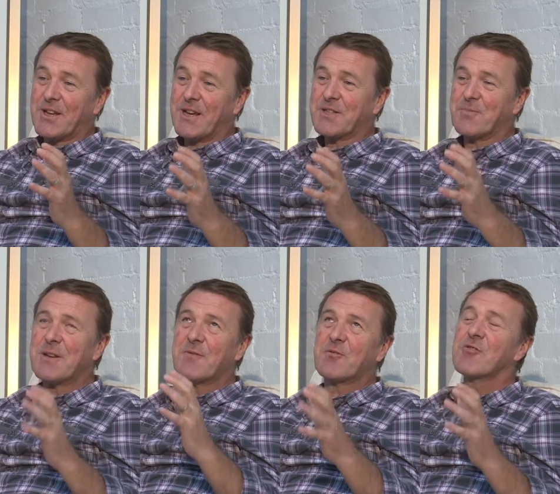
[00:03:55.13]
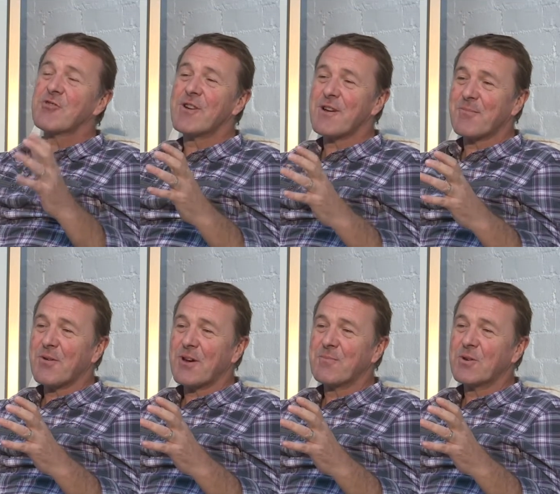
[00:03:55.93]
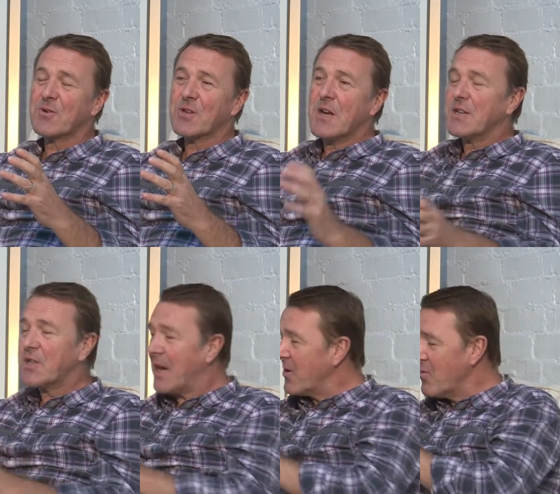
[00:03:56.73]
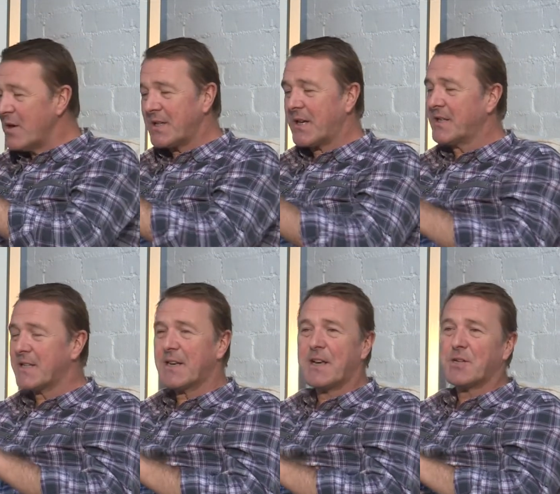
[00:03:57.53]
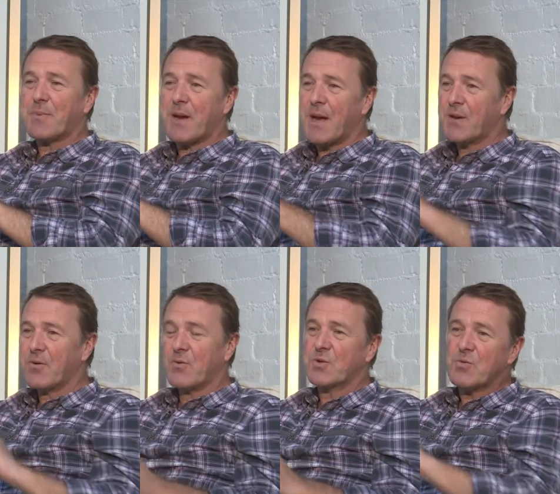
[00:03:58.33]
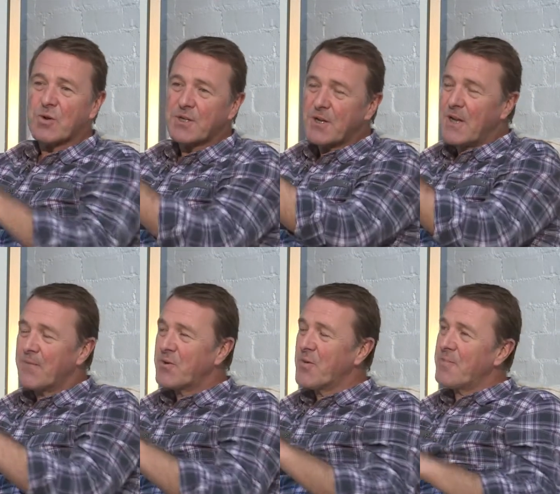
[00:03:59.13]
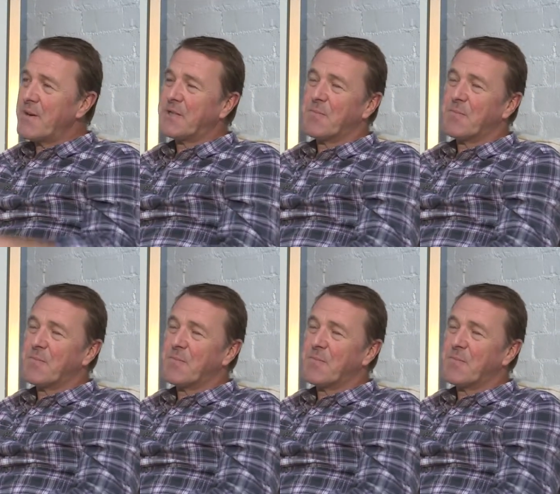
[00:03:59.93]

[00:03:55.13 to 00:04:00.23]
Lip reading: That's a bit of a regret of mine, because Jack always had a sketch pad, or was always doing bits